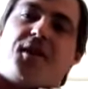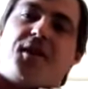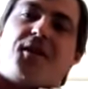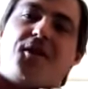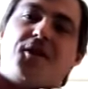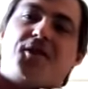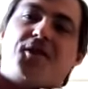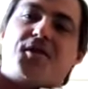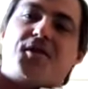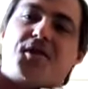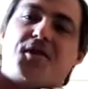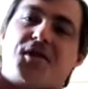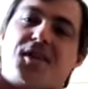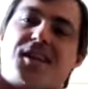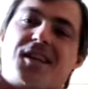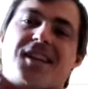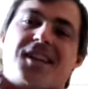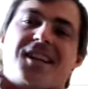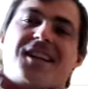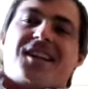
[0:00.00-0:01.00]
years.
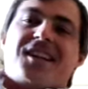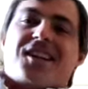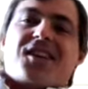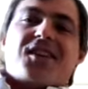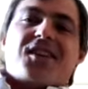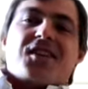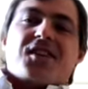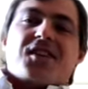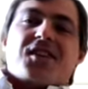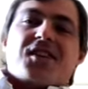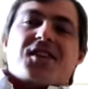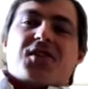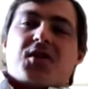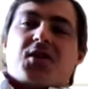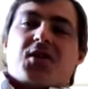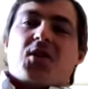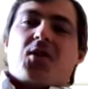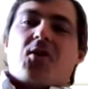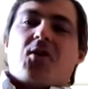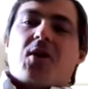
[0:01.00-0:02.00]

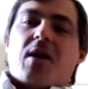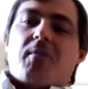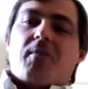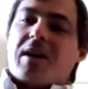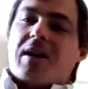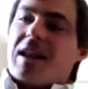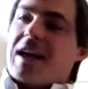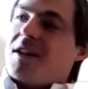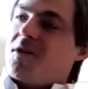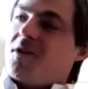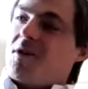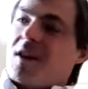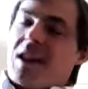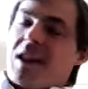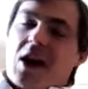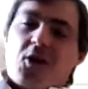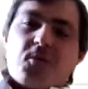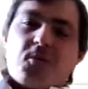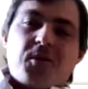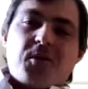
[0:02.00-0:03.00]
So I'm glad you
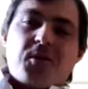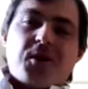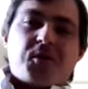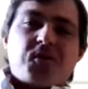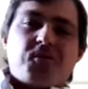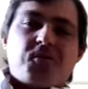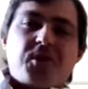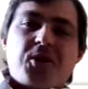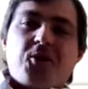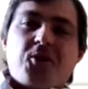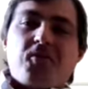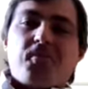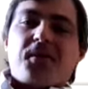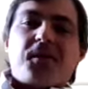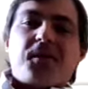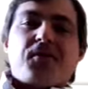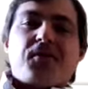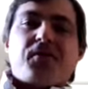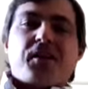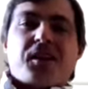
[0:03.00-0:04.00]
allowed me to reopen the
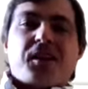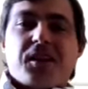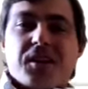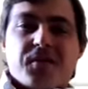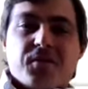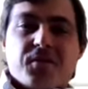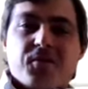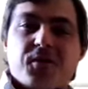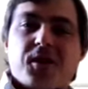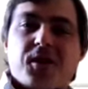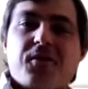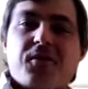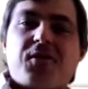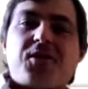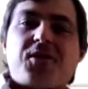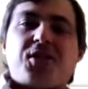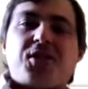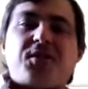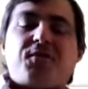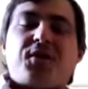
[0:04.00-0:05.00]
villa for even
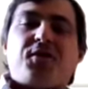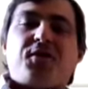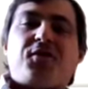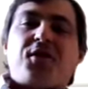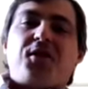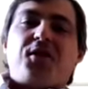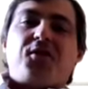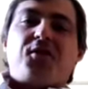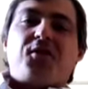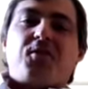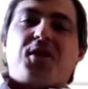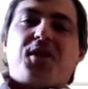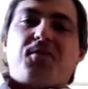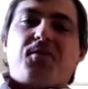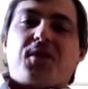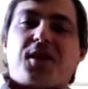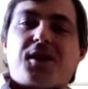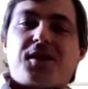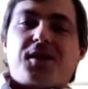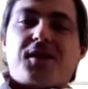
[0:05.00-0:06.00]
just 15, 20
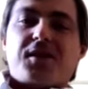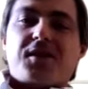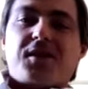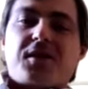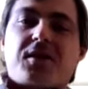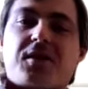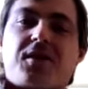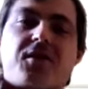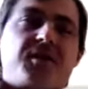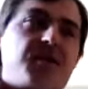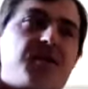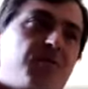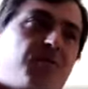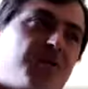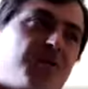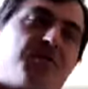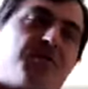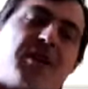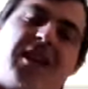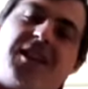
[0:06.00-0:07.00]
minutes, because it was
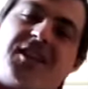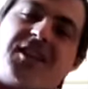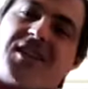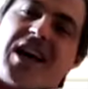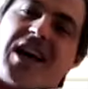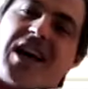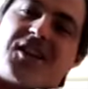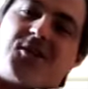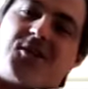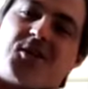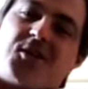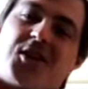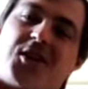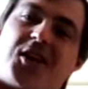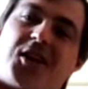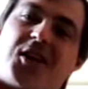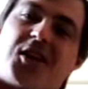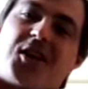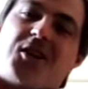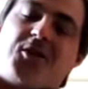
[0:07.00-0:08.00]
really sad to see it
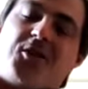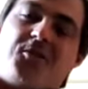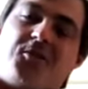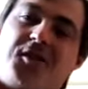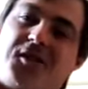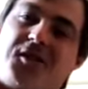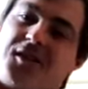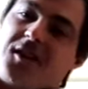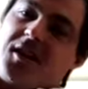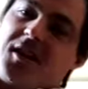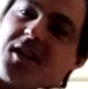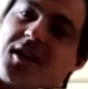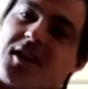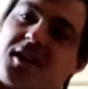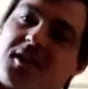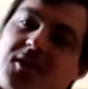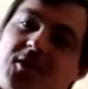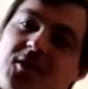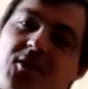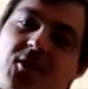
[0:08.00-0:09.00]
closed.
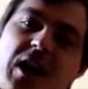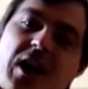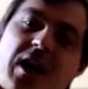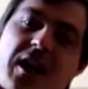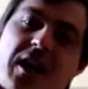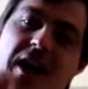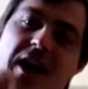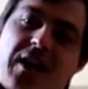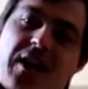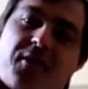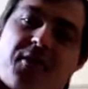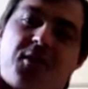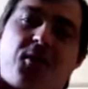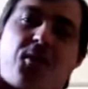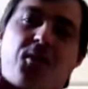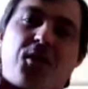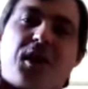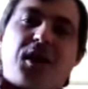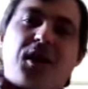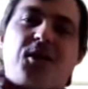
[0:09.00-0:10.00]
So I have to
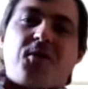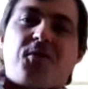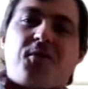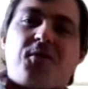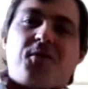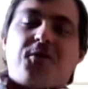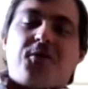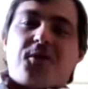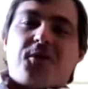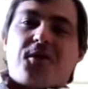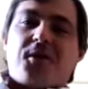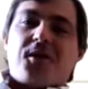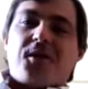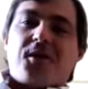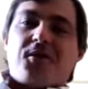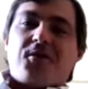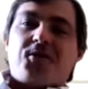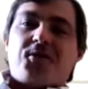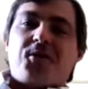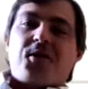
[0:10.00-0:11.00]
thank you for
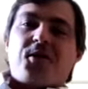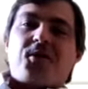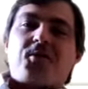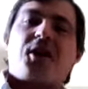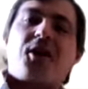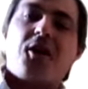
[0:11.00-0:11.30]
the great